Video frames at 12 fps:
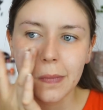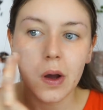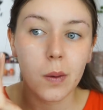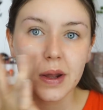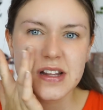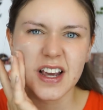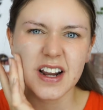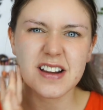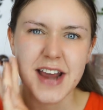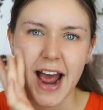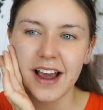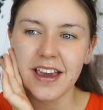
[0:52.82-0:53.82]
Oh, and it's kind
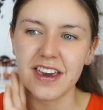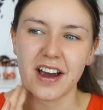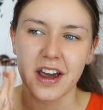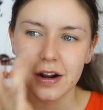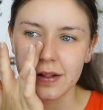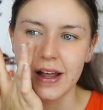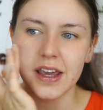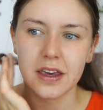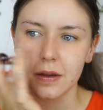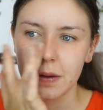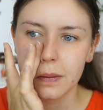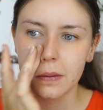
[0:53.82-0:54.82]
of tacky. I kind of like
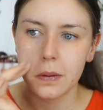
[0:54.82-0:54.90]
it.